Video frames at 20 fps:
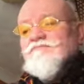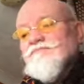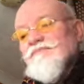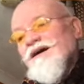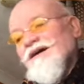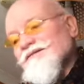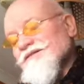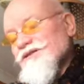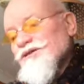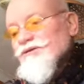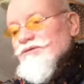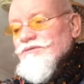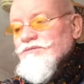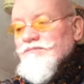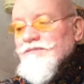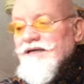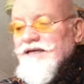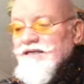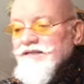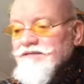Well, cool,
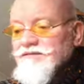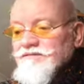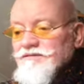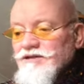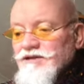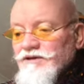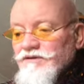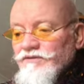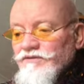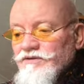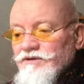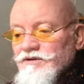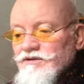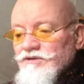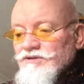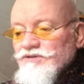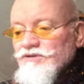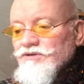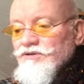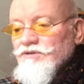man. Go for it. You
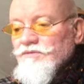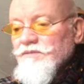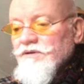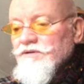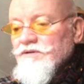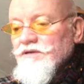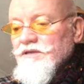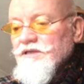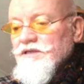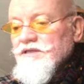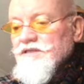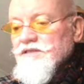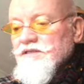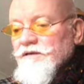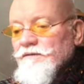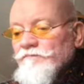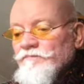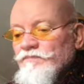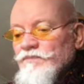draw your Mona Lisa.